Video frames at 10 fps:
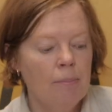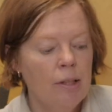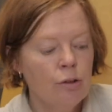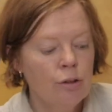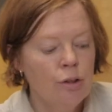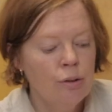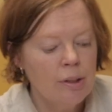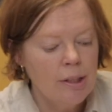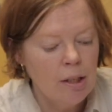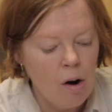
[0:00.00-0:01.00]

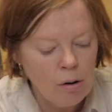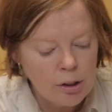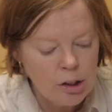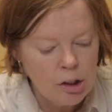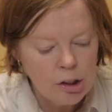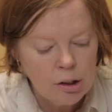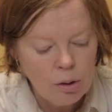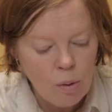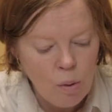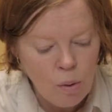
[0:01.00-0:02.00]
introducing
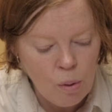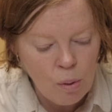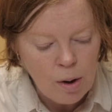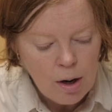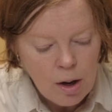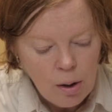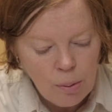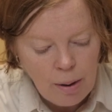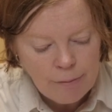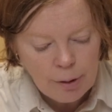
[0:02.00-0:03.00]
oxygen or
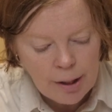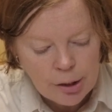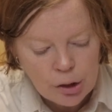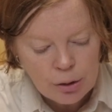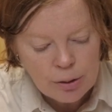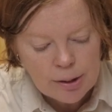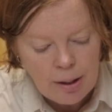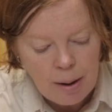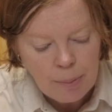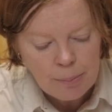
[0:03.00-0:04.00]
other issues
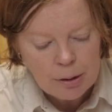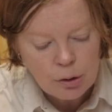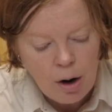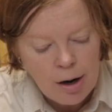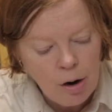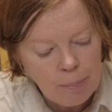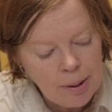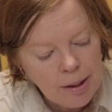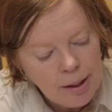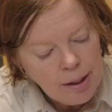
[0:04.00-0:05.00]
when we're dry
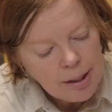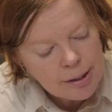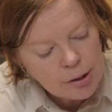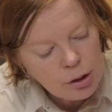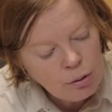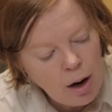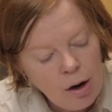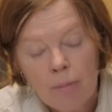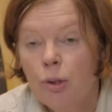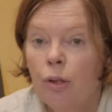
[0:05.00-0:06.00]
hopping, is to dry
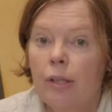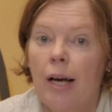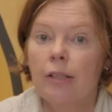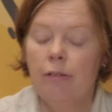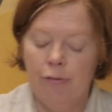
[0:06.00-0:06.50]
hop during active